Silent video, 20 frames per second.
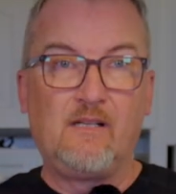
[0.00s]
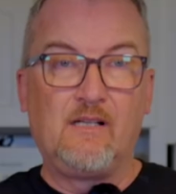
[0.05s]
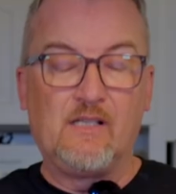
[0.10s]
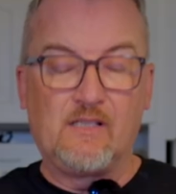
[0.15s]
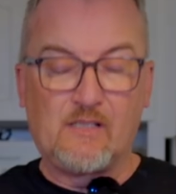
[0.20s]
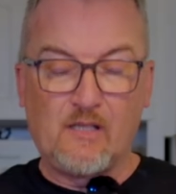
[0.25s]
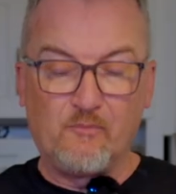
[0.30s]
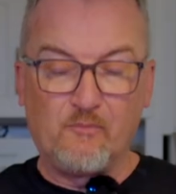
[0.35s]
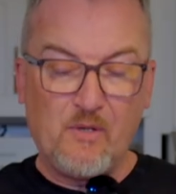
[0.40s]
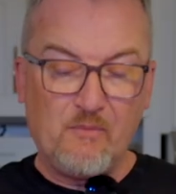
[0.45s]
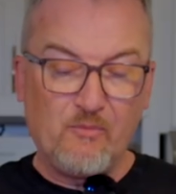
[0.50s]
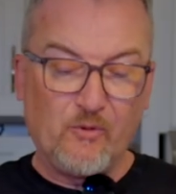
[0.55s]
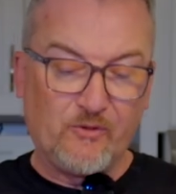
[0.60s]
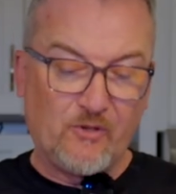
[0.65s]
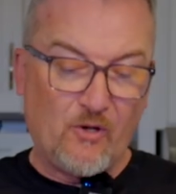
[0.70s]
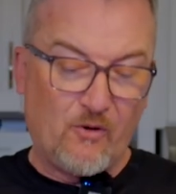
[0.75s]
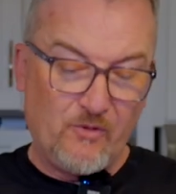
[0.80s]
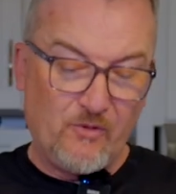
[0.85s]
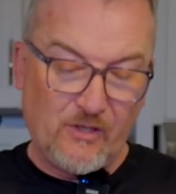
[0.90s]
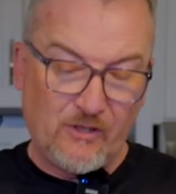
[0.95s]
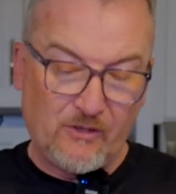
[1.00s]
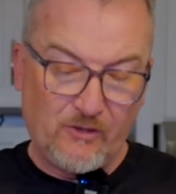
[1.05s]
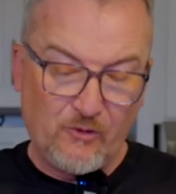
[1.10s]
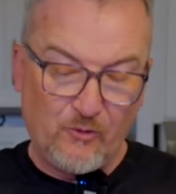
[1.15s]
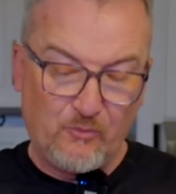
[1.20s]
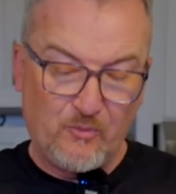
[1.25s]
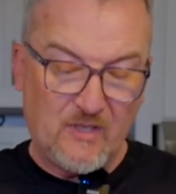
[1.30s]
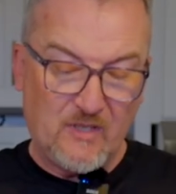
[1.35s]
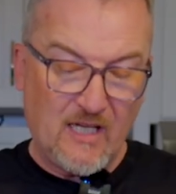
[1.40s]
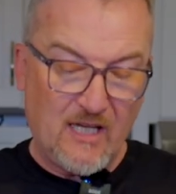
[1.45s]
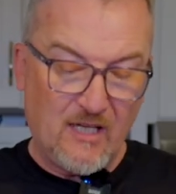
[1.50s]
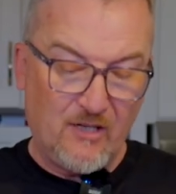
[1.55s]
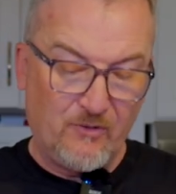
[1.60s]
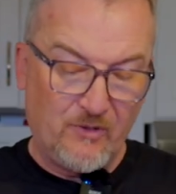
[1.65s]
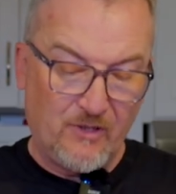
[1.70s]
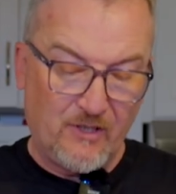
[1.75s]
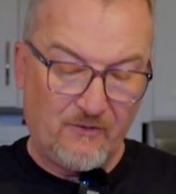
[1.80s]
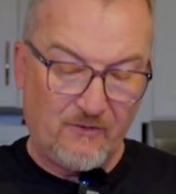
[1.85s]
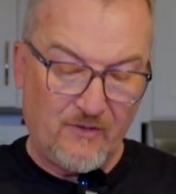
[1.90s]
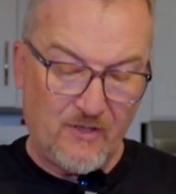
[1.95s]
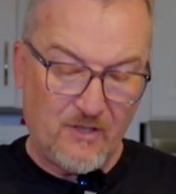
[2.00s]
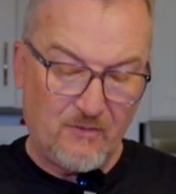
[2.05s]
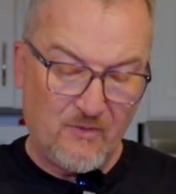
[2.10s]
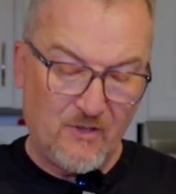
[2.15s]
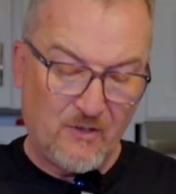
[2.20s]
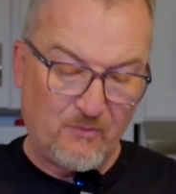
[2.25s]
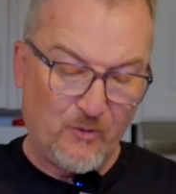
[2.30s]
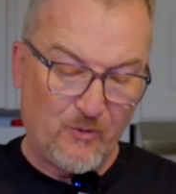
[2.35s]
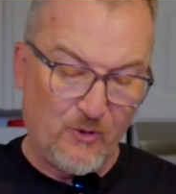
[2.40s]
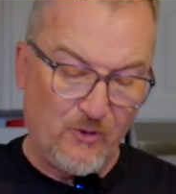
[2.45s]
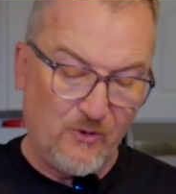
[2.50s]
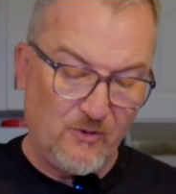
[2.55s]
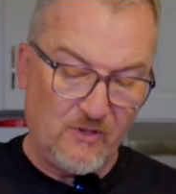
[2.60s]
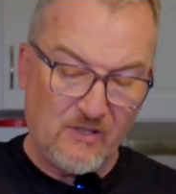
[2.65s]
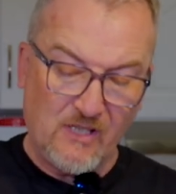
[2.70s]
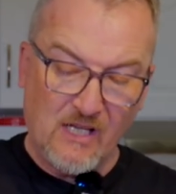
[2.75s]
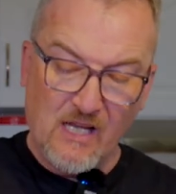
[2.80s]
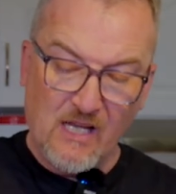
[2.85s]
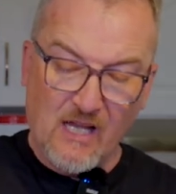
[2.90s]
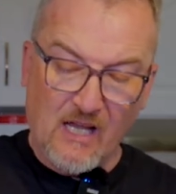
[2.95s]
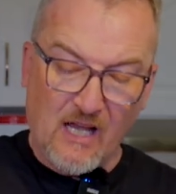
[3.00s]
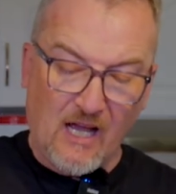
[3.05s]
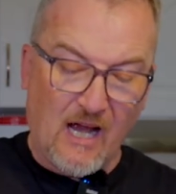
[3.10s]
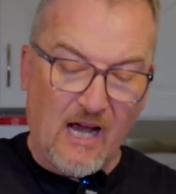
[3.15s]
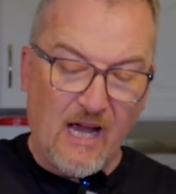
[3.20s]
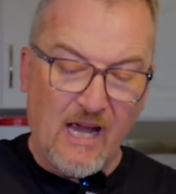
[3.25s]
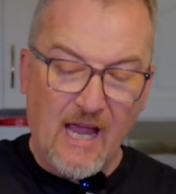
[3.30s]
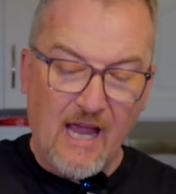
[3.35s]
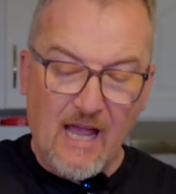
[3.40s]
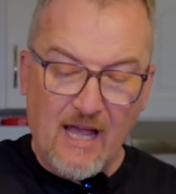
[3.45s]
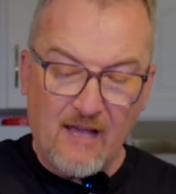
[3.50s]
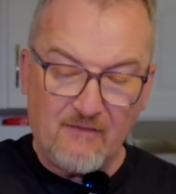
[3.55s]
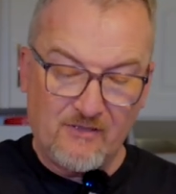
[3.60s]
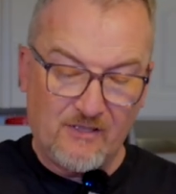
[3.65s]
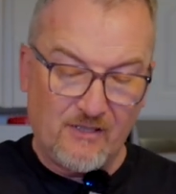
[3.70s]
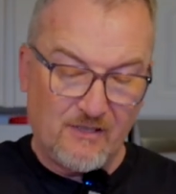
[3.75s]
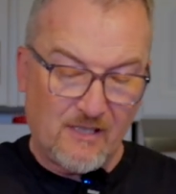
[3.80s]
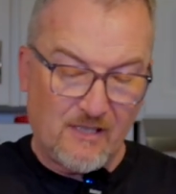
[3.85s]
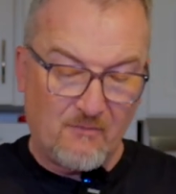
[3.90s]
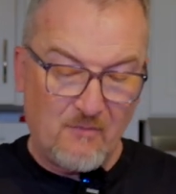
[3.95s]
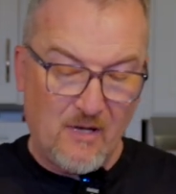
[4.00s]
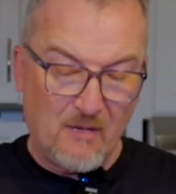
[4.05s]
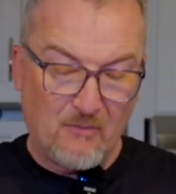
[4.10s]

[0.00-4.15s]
Some people don't include potato in their Fisherman's Brews. I have, since I met